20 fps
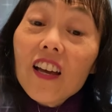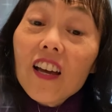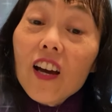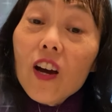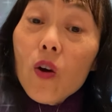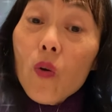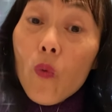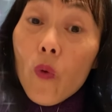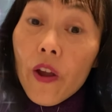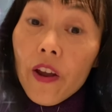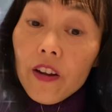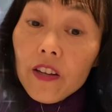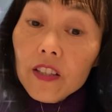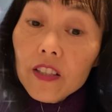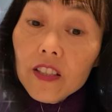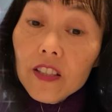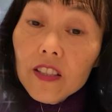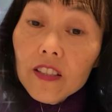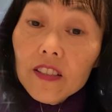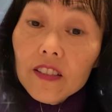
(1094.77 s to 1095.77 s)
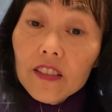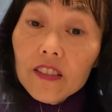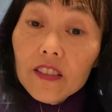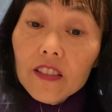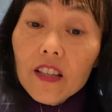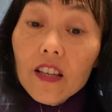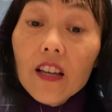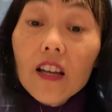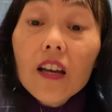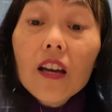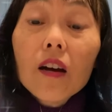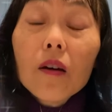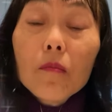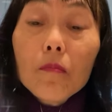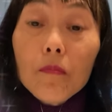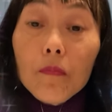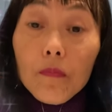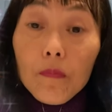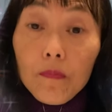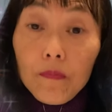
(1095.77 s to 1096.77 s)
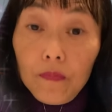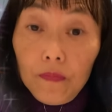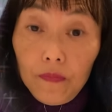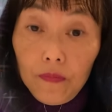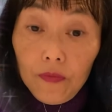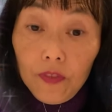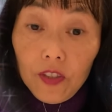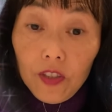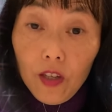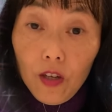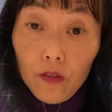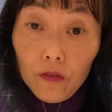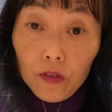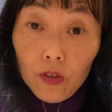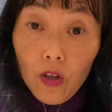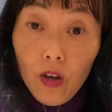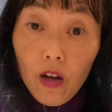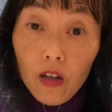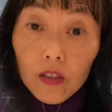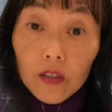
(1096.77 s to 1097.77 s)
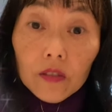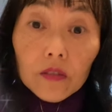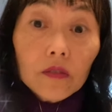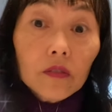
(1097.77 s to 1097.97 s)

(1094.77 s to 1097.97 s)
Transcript: Awareness. Self-talk.